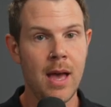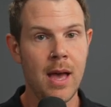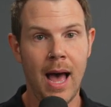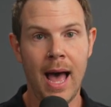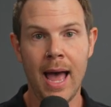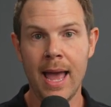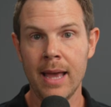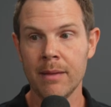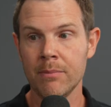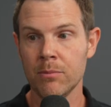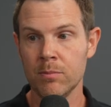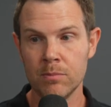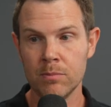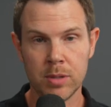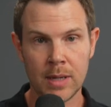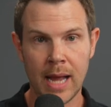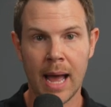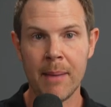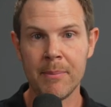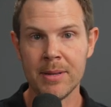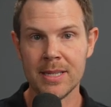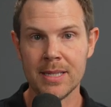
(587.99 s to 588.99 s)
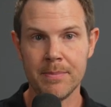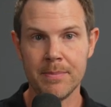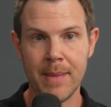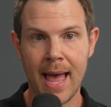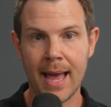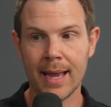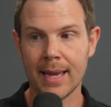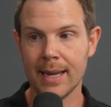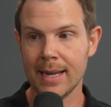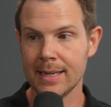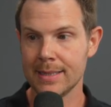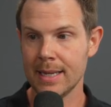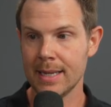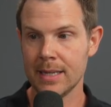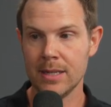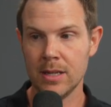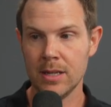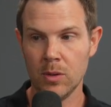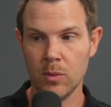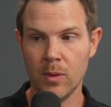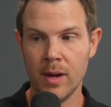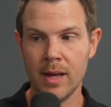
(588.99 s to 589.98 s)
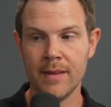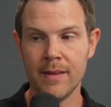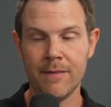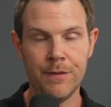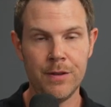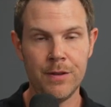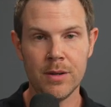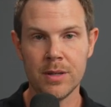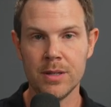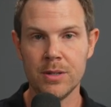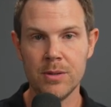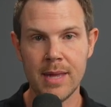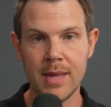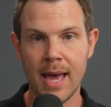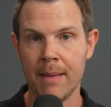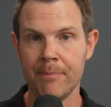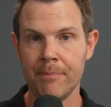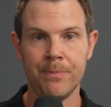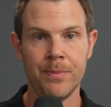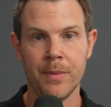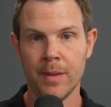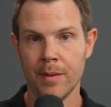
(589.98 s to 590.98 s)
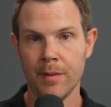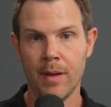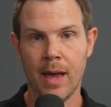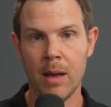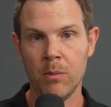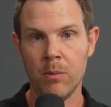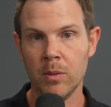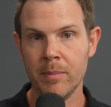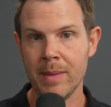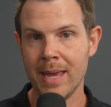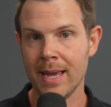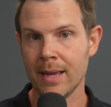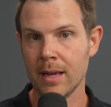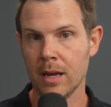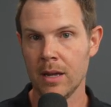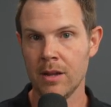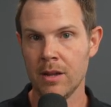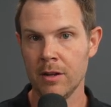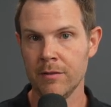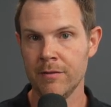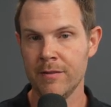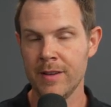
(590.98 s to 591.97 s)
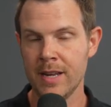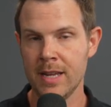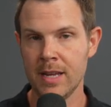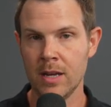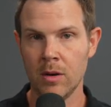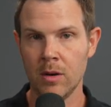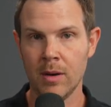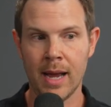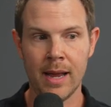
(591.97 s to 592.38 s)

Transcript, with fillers: I commented back and I said, you know what? If you can do that, I will make another video.